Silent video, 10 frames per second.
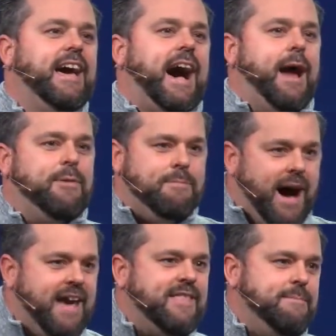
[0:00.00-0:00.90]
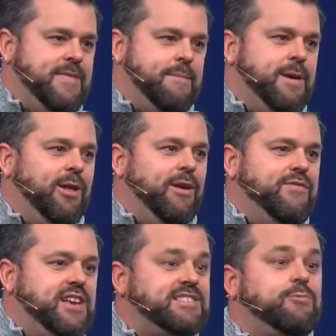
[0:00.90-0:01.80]
I remind them in the middle of
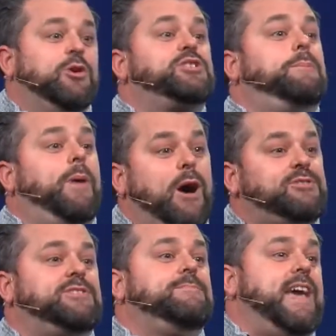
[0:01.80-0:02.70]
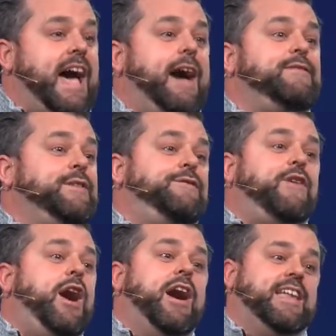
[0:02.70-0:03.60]
this, we're supposed to be having
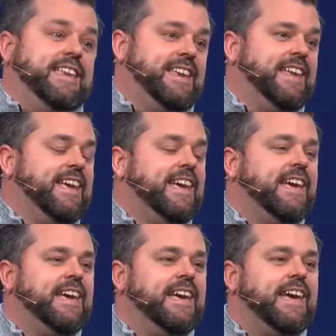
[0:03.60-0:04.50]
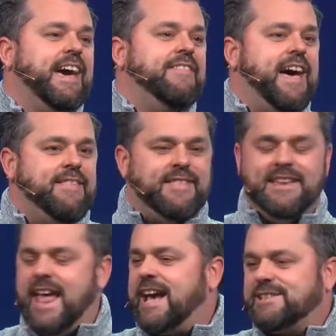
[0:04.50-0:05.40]
fun. And then the
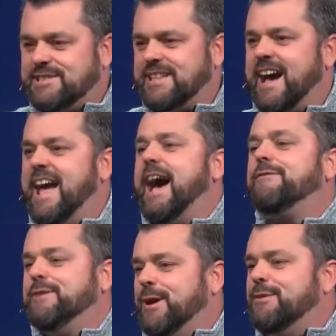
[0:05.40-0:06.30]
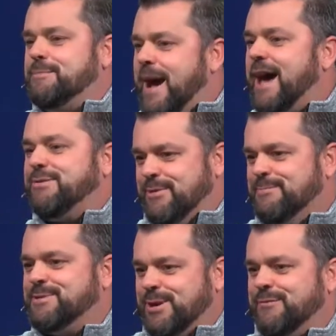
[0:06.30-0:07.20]
next, I have to go to the
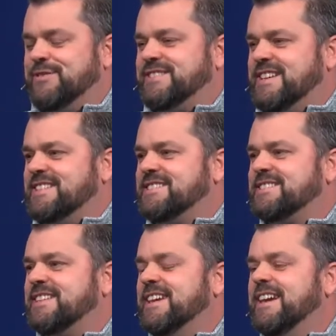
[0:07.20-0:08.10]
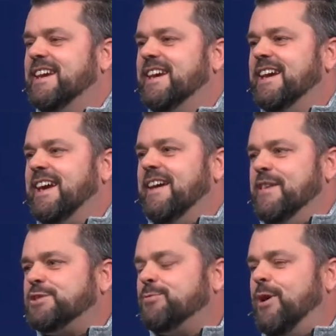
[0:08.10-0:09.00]
bathroom surfaces. And
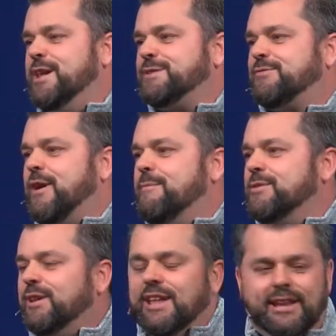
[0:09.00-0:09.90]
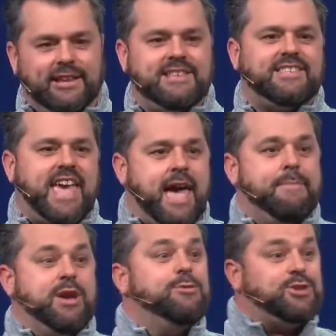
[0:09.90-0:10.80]
this one is from the littlest,
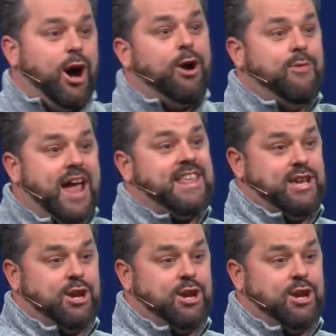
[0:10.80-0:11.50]
Cami, who's already